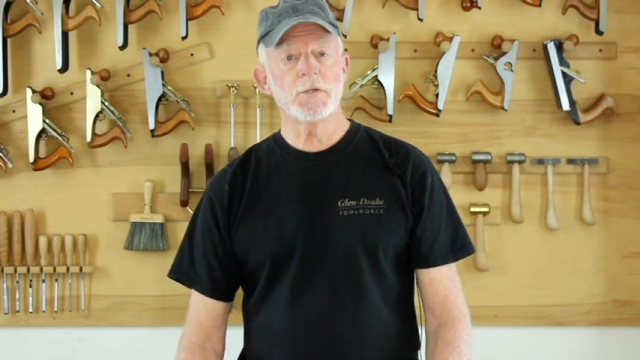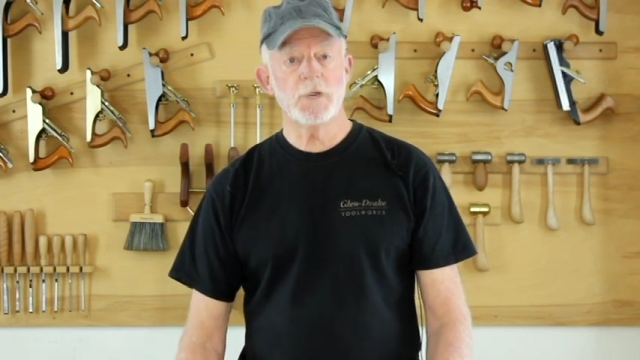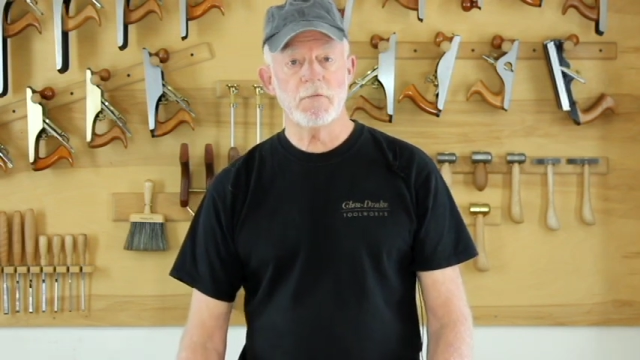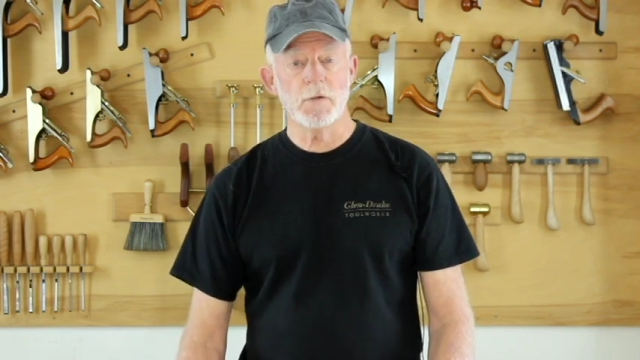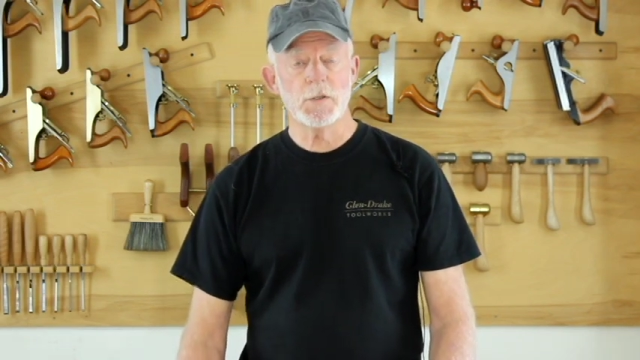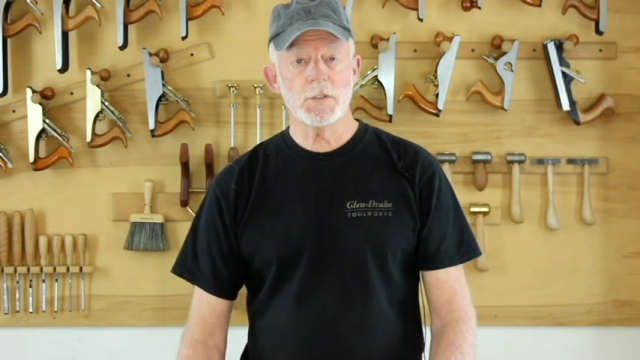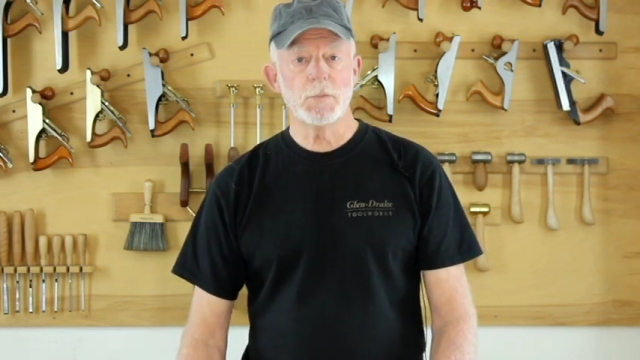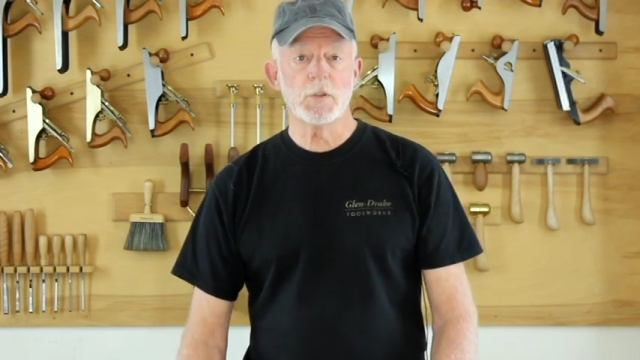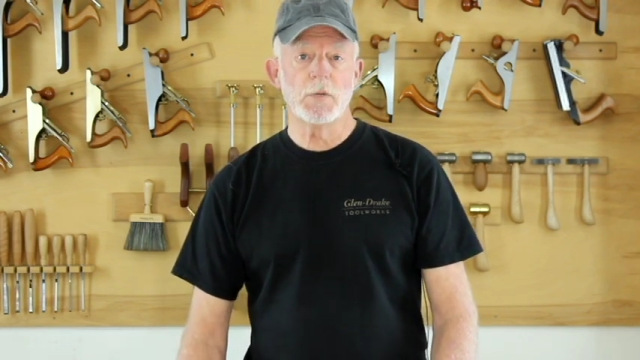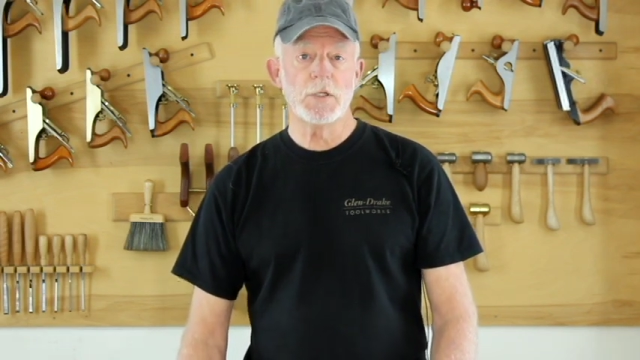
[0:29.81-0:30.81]
difference
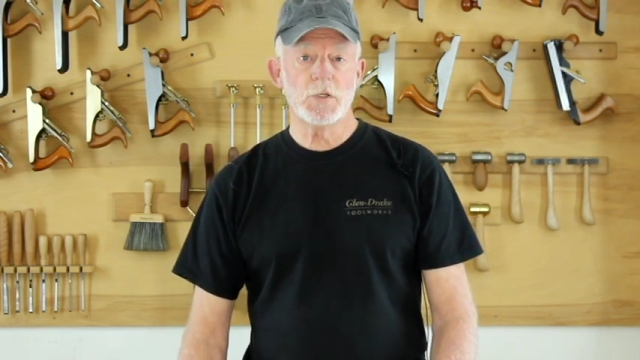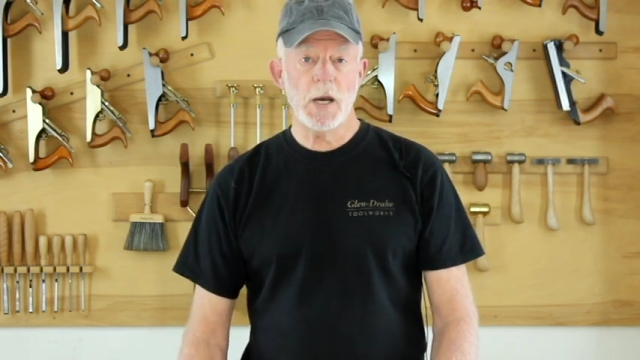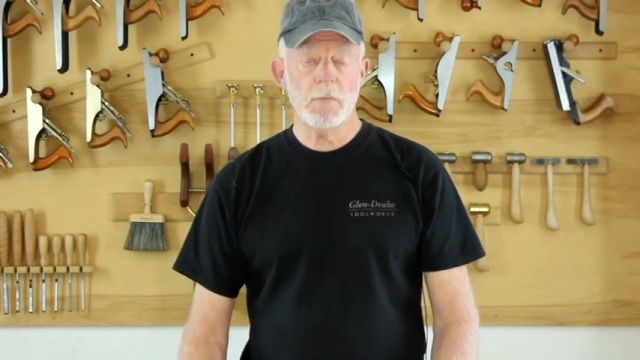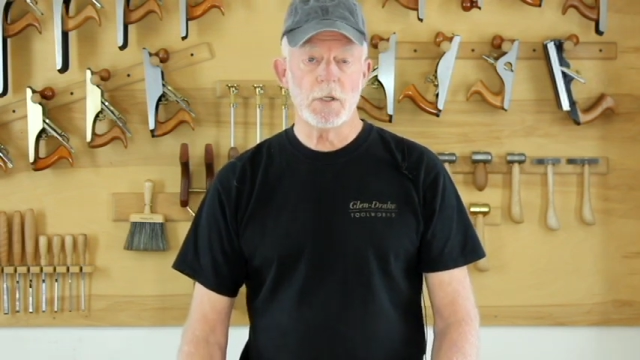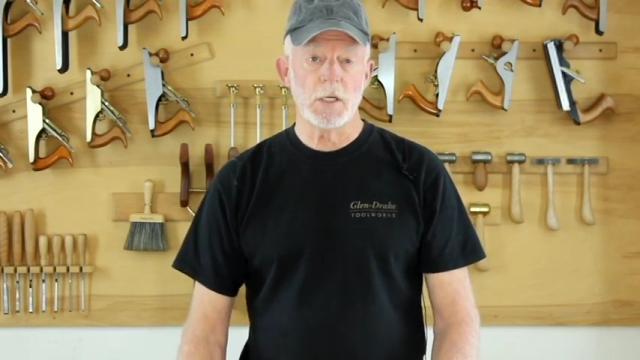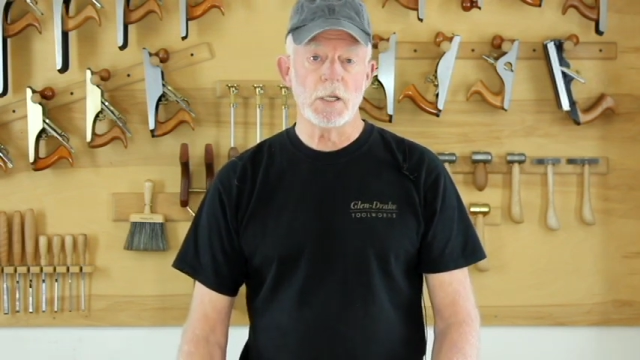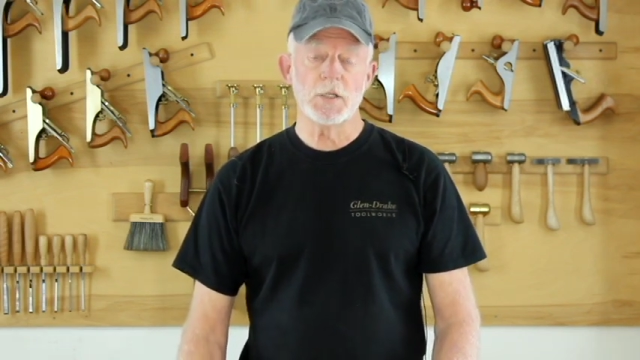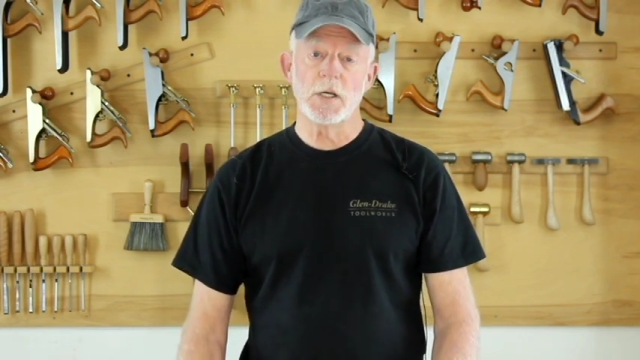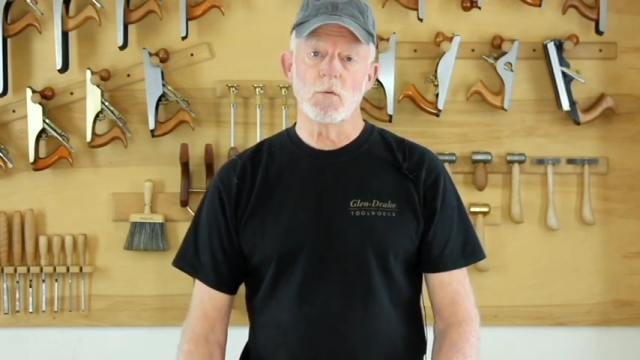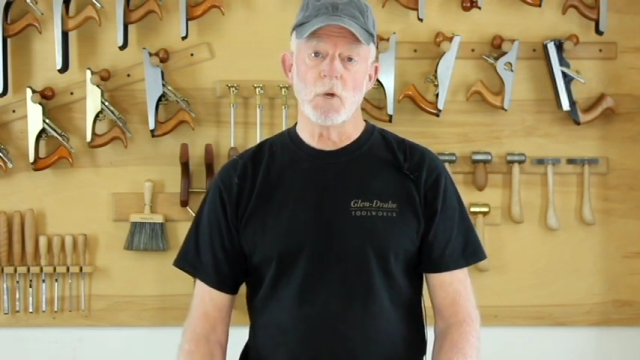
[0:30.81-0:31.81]
between
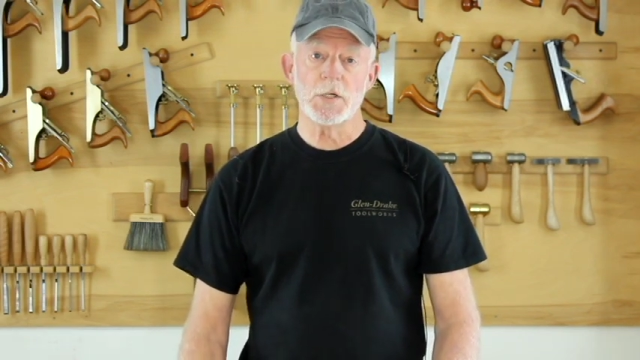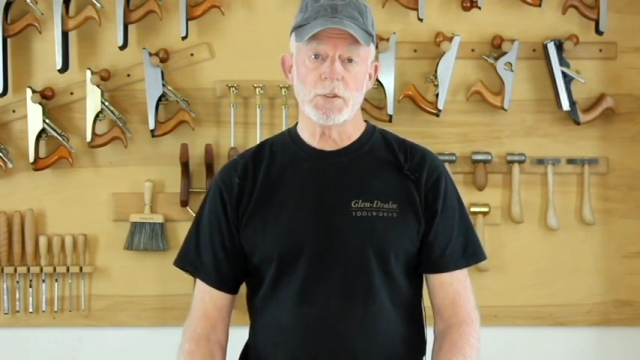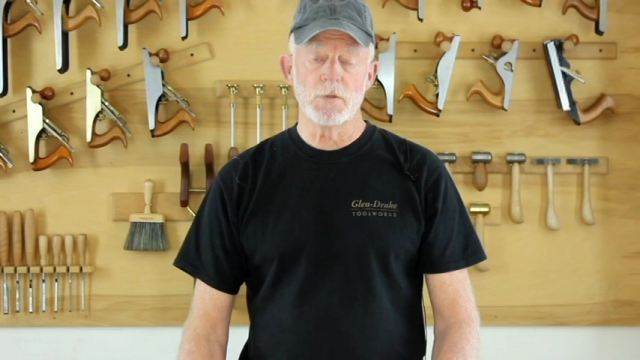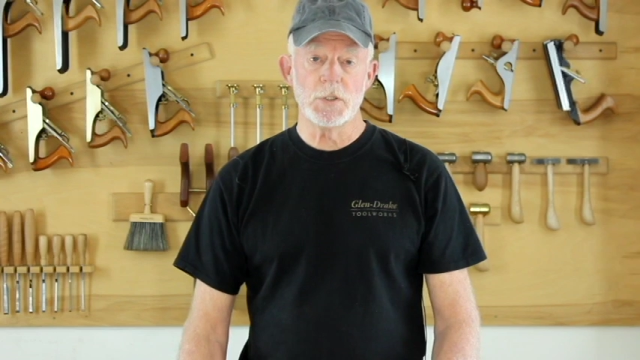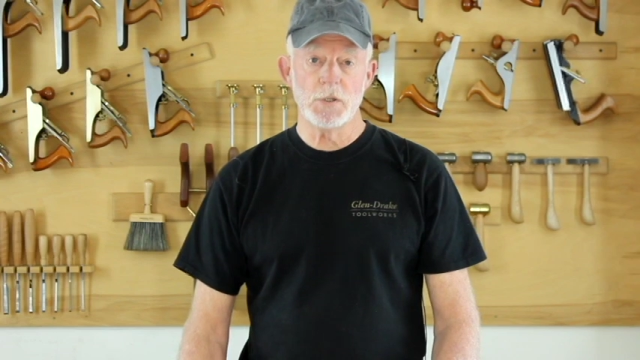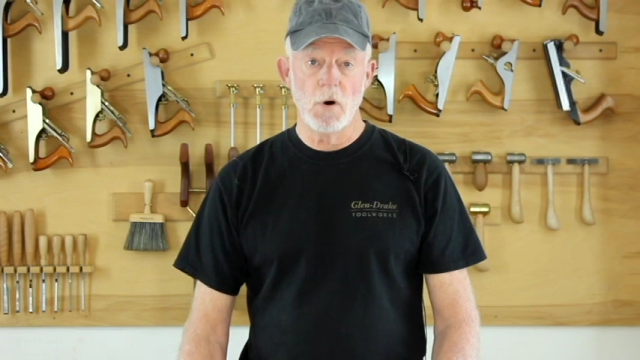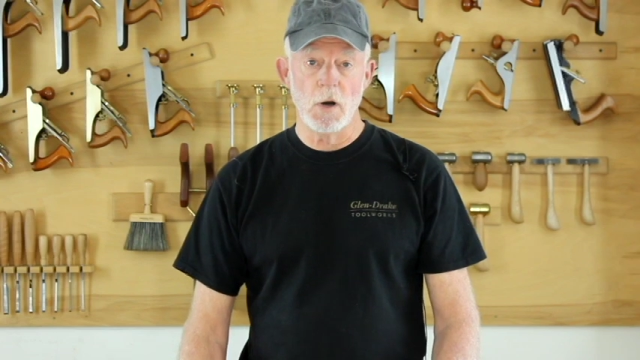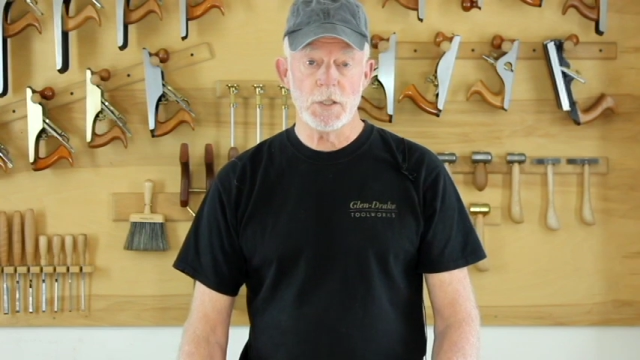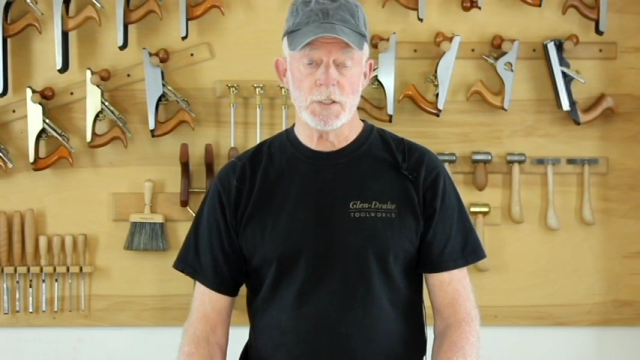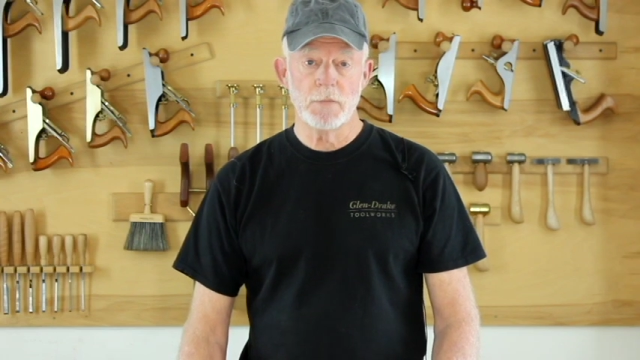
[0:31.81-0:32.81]
Japanese and Western
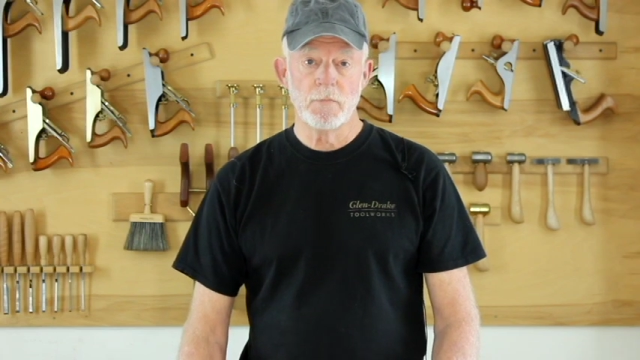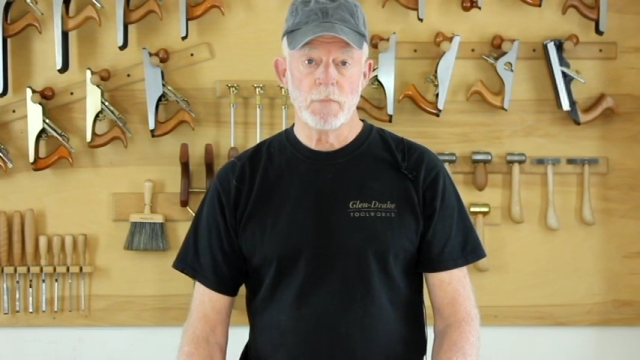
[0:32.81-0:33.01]
saws.